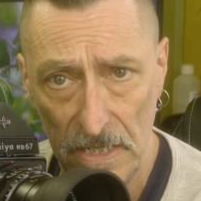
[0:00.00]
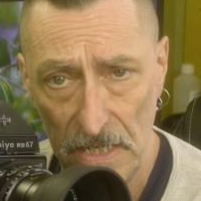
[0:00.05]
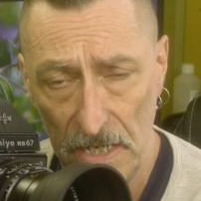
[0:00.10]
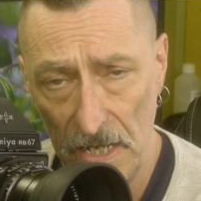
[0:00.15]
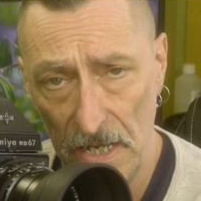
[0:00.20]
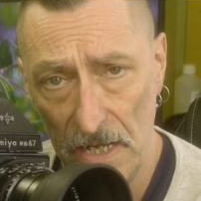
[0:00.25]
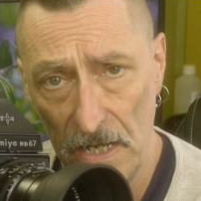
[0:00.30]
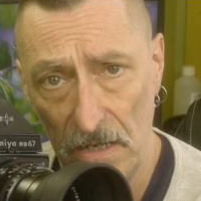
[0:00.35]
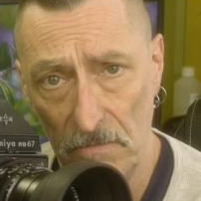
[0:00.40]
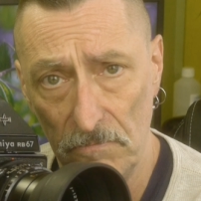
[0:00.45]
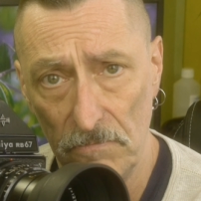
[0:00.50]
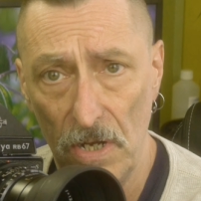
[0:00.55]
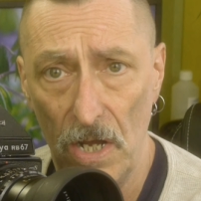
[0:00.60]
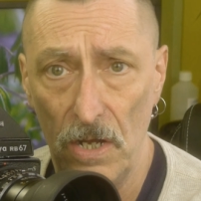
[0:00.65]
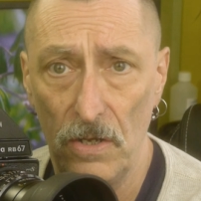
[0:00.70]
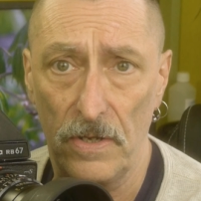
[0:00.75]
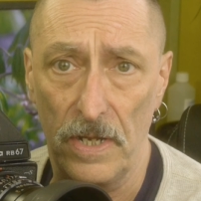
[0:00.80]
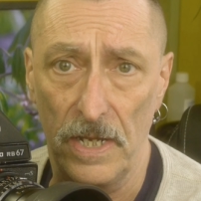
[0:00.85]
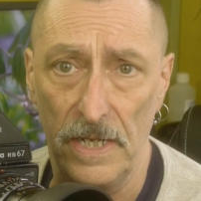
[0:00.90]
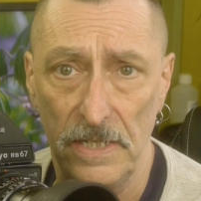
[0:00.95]

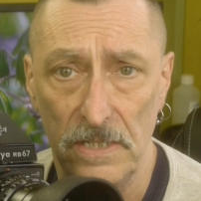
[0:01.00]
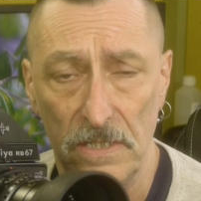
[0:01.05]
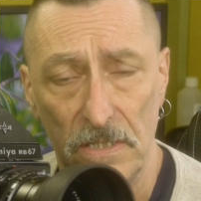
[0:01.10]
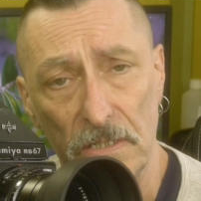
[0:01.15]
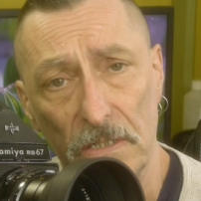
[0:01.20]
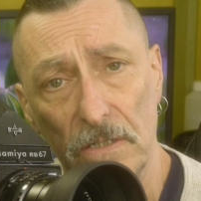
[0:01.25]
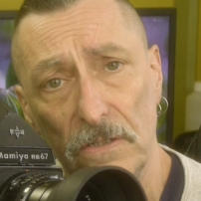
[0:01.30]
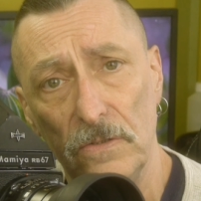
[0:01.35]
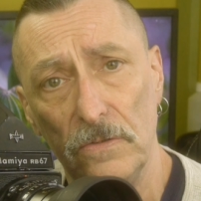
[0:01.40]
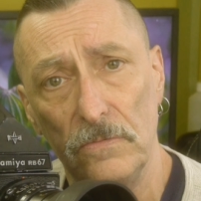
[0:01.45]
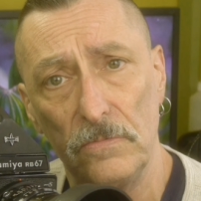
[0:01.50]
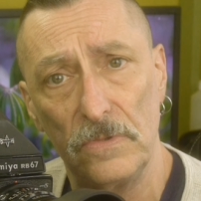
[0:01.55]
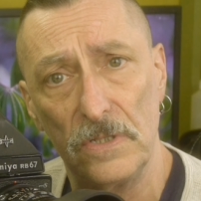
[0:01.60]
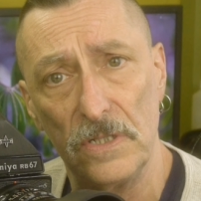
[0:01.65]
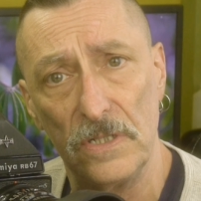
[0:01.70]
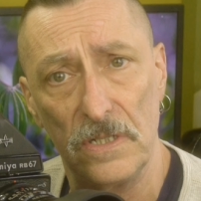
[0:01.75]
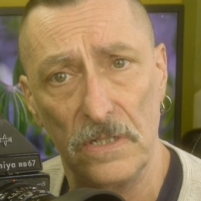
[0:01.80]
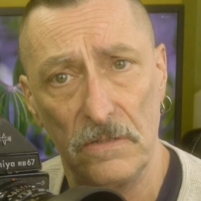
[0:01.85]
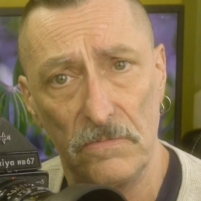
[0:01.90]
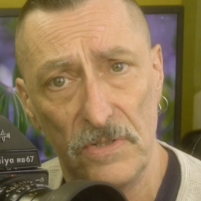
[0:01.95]
Okay, so
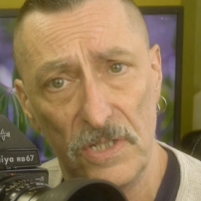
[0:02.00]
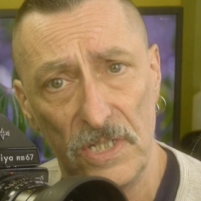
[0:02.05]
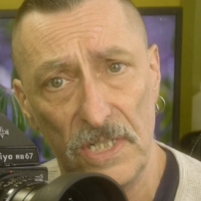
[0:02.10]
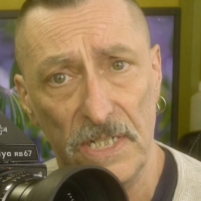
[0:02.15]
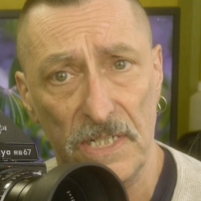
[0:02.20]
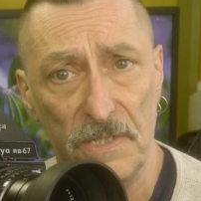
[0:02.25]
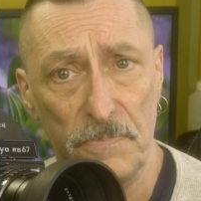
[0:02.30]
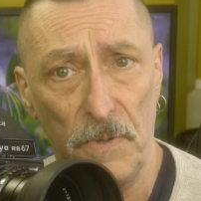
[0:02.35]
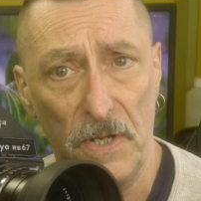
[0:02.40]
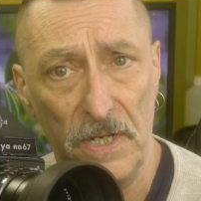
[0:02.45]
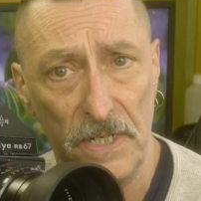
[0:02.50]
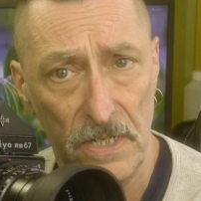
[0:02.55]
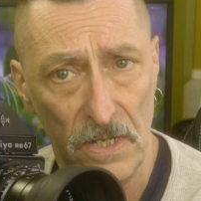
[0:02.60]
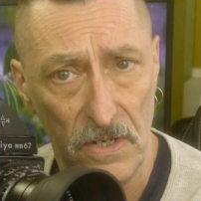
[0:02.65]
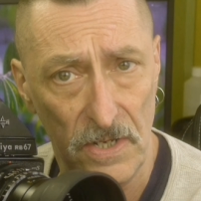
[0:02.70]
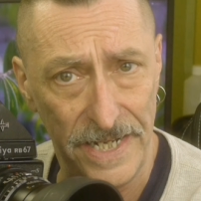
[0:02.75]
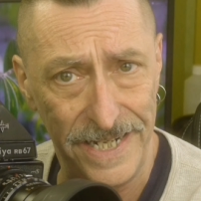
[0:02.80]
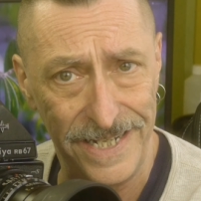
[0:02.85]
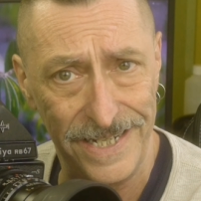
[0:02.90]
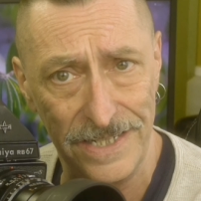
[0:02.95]
there's a
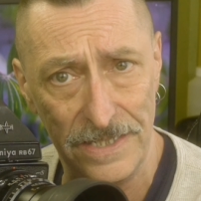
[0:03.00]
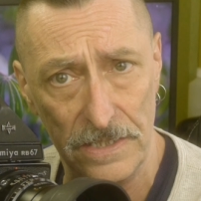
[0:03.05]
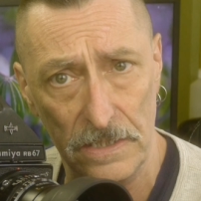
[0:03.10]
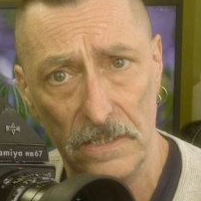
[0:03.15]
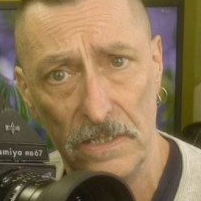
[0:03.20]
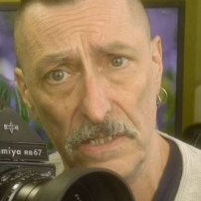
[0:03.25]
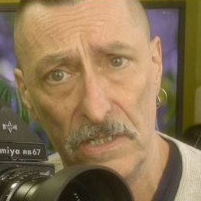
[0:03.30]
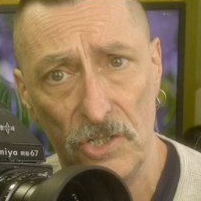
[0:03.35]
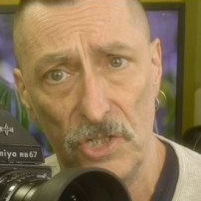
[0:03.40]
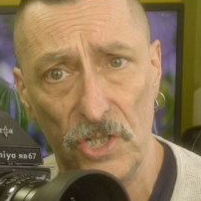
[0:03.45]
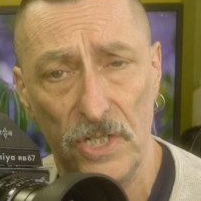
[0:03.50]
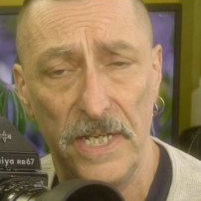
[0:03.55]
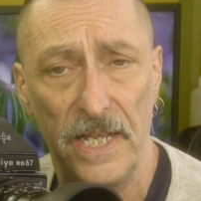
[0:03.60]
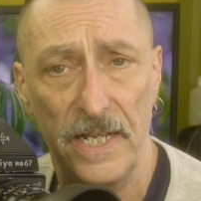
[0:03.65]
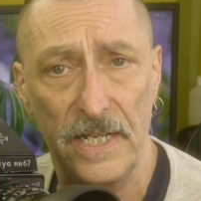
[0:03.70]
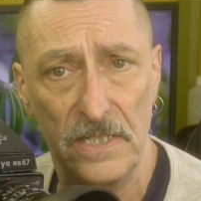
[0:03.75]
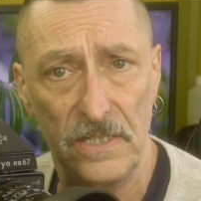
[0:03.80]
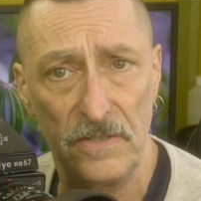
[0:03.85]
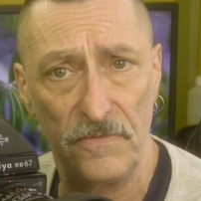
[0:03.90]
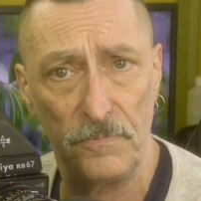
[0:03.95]
6x9 is a larger
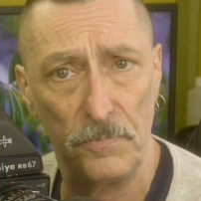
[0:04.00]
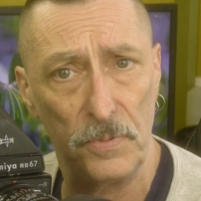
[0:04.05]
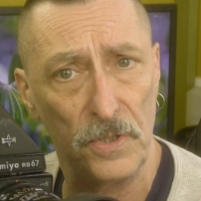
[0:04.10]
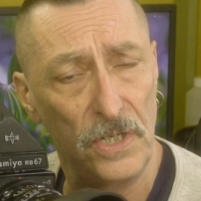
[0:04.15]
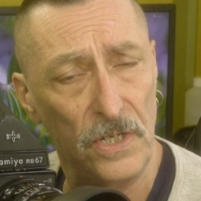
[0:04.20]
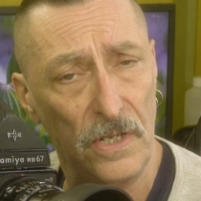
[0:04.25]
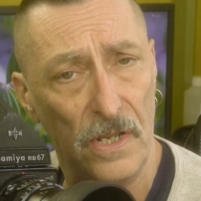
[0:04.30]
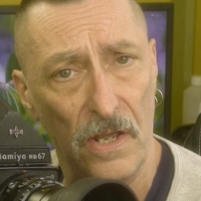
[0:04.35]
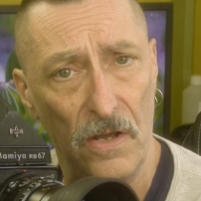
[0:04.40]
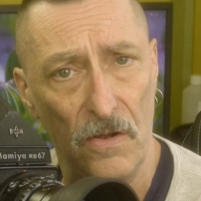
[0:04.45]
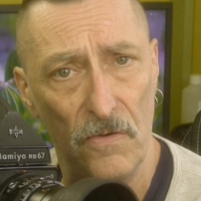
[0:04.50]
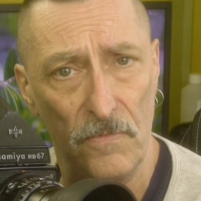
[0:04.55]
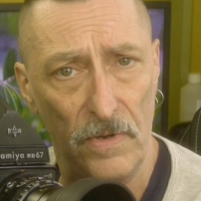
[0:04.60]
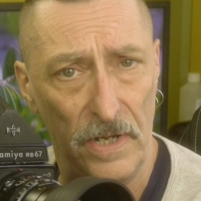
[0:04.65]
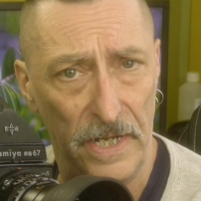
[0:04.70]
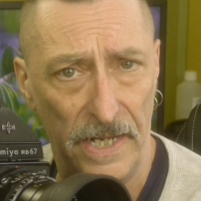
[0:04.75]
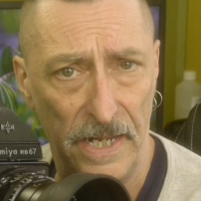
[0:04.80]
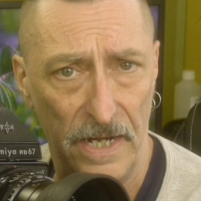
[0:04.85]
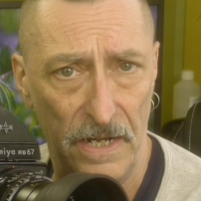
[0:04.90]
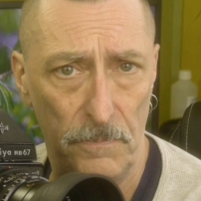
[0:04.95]
negative, but you can't
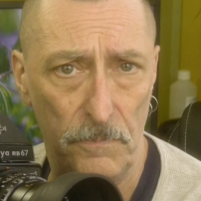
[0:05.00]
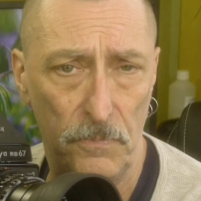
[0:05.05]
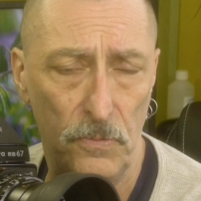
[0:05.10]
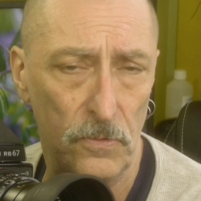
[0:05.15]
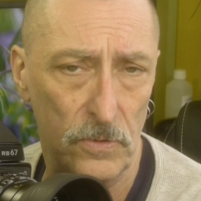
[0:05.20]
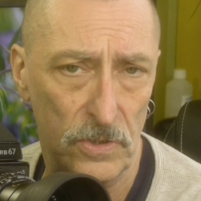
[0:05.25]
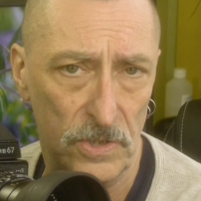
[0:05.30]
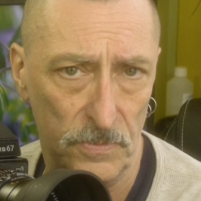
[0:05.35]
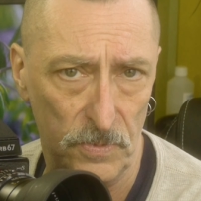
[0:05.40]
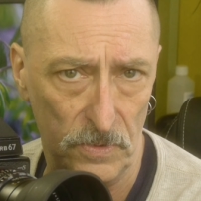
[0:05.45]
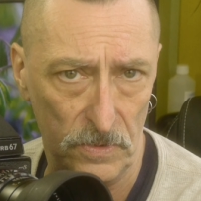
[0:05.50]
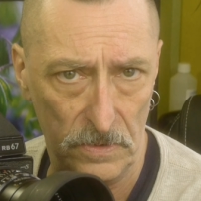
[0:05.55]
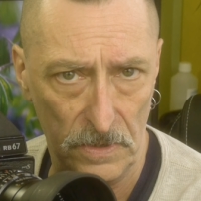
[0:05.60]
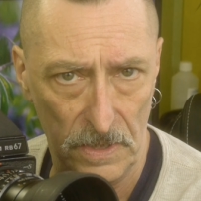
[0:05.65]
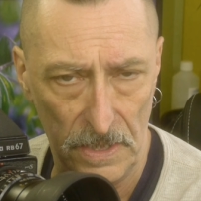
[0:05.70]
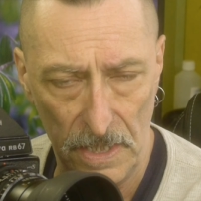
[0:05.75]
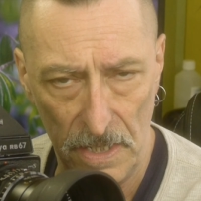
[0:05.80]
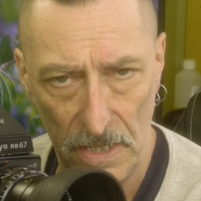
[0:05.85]
really get a portable